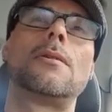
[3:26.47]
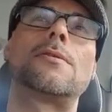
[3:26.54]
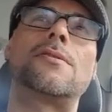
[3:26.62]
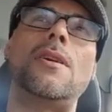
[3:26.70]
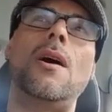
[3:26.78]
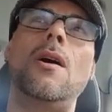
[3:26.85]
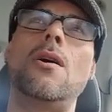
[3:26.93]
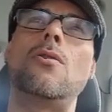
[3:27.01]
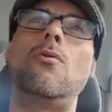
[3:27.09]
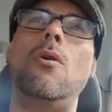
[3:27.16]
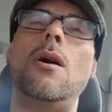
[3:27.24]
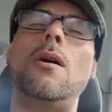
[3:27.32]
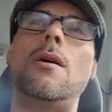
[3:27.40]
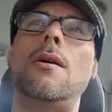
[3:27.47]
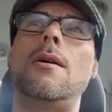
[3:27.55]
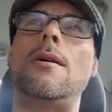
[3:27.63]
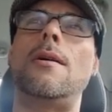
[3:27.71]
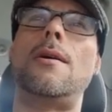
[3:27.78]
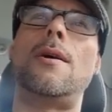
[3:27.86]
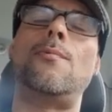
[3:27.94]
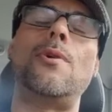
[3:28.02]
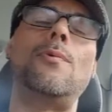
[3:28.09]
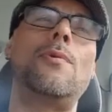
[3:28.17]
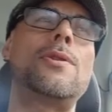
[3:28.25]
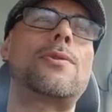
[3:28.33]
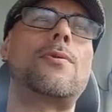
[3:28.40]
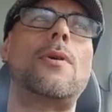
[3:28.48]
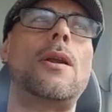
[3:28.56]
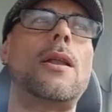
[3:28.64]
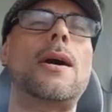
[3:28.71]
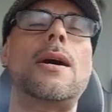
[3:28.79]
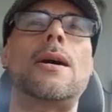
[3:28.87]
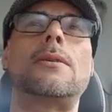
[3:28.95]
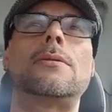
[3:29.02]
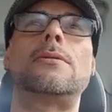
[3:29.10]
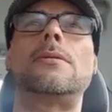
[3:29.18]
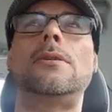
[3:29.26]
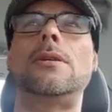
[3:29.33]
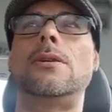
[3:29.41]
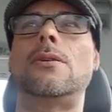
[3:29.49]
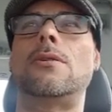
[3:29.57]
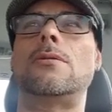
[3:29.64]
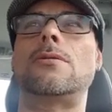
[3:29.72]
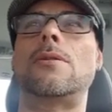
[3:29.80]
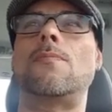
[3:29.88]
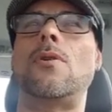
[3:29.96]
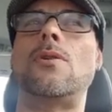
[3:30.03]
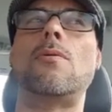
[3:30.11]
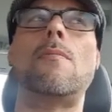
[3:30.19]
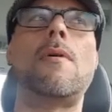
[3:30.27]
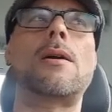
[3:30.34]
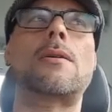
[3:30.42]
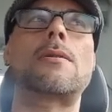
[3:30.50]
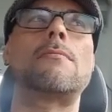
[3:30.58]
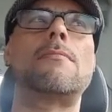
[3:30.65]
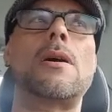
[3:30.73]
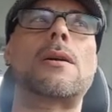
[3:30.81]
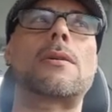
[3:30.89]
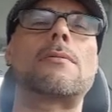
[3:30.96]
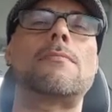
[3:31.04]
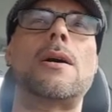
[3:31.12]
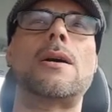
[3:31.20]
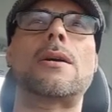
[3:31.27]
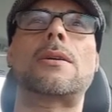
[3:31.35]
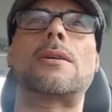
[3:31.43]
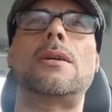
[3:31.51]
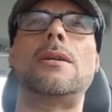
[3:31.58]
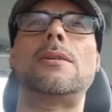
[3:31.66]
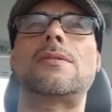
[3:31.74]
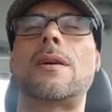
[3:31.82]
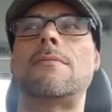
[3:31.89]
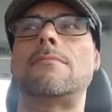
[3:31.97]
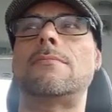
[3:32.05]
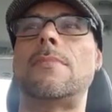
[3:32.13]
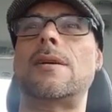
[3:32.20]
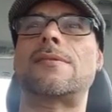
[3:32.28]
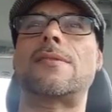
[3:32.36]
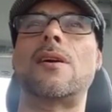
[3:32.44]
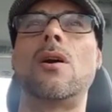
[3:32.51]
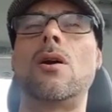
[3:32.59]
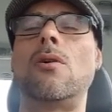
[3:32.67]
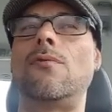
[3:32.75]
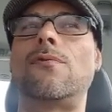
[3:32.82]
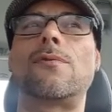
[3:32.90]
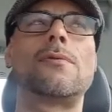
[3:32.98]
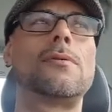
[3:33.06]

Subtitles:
So we went through a lot, the mother of my kids and myself,